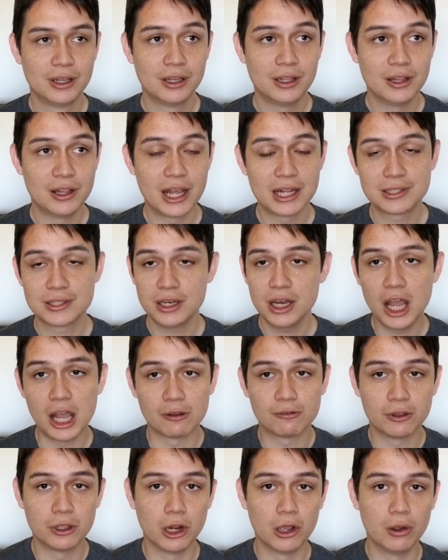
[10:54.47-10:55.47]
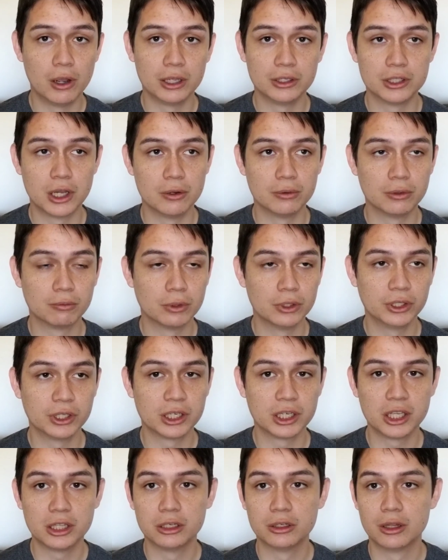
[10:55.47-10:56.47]
that's enough. I don't really
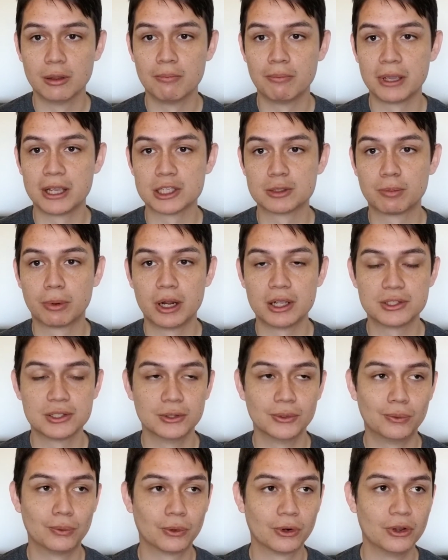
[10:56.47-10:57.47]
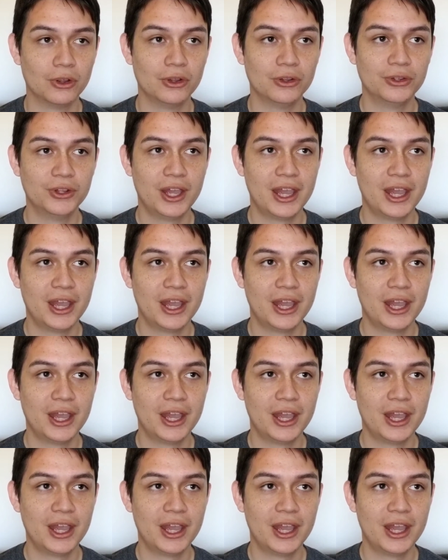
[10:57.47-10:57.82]
need the biggest breaks in the world,